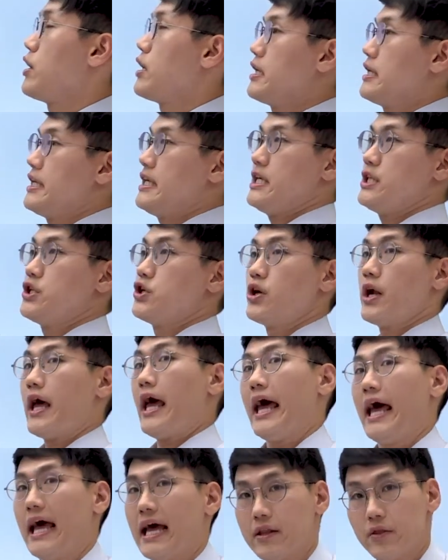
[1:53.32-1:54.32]
either
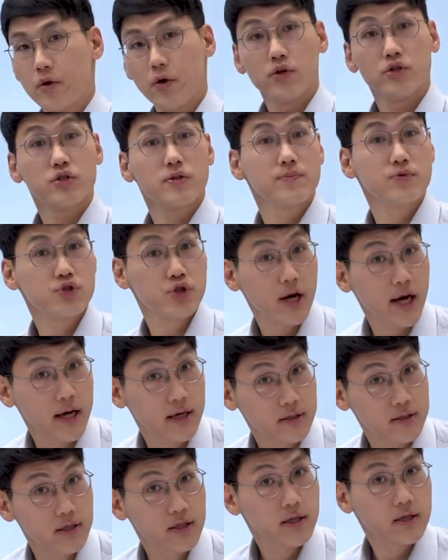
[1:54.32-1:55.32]
add or
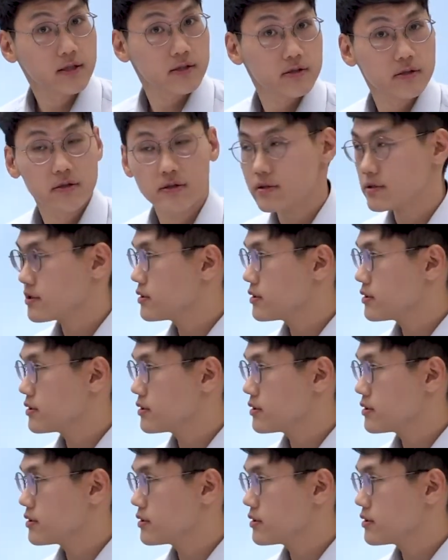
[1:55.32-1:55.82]
subtract to